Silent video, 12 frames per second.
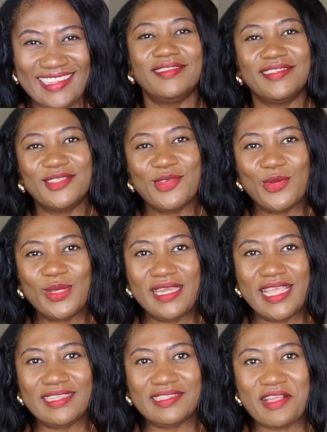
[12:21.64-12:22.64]
So the
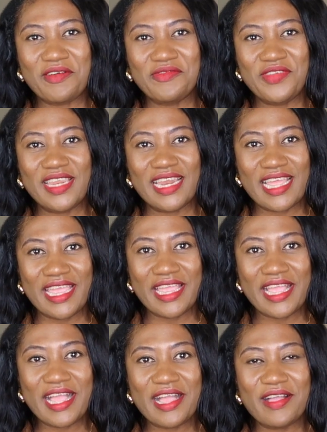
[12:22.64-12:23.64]
next outfit that I
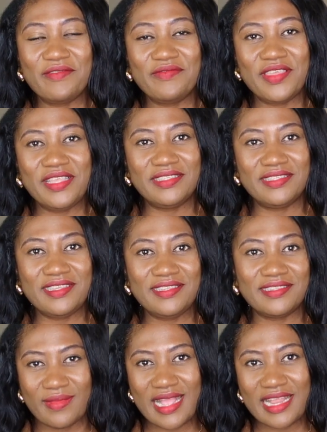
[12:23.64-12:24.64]
have is
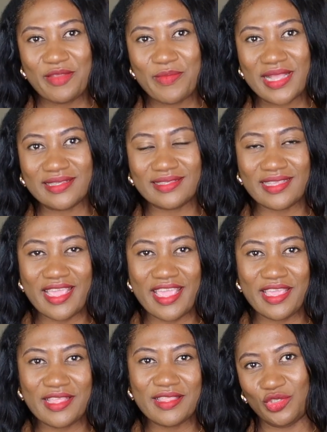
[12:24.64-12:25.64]
this animal
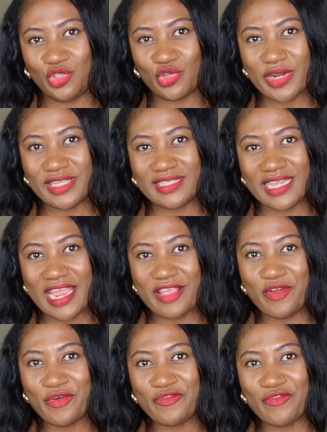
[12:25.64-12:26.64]
skin dress that
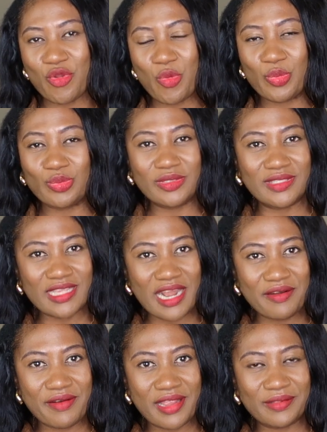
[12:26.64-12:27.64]
I got from
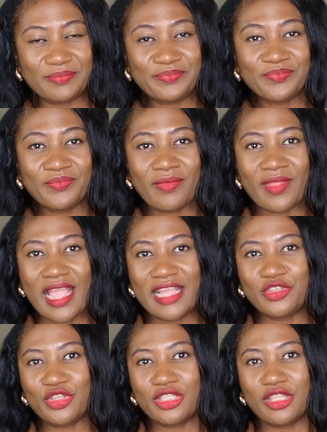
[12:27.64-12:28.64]
Zara.
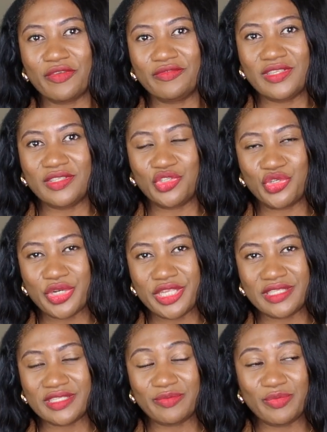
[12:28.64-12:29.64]
I just love this
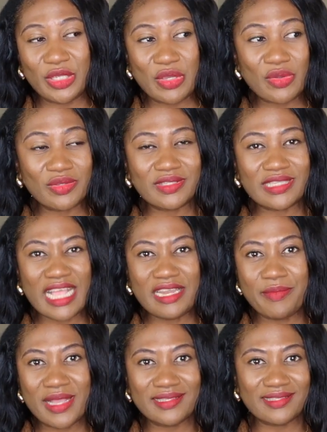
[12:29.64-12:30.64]
dress because
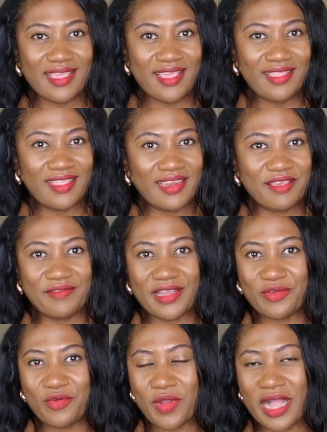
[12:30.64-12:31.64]
animal skin, they
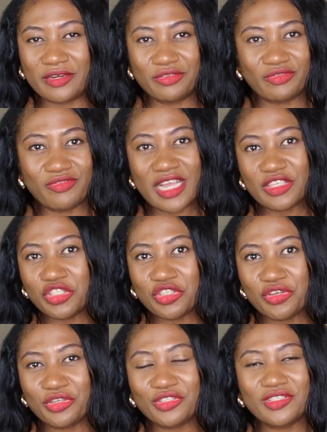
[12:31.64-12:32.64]
never go out of
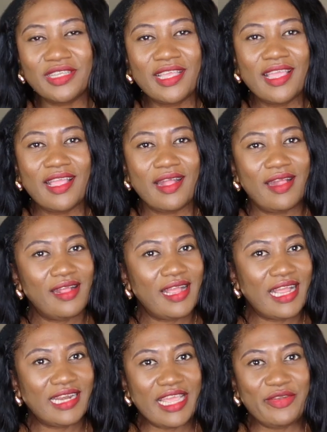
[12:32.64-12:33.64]
fashion.
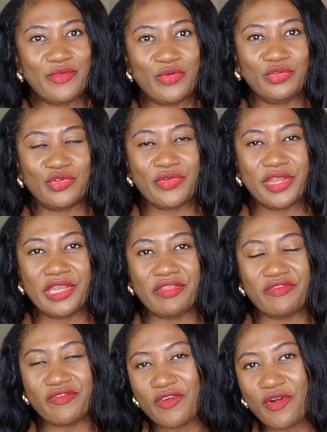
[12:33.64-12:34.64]
And I know during
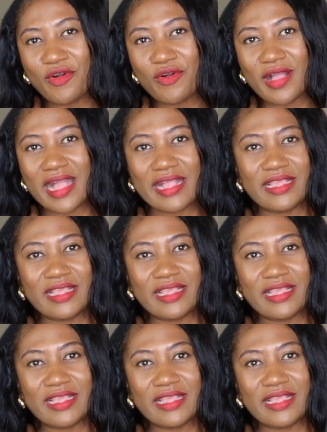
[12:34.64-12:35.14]
the fall,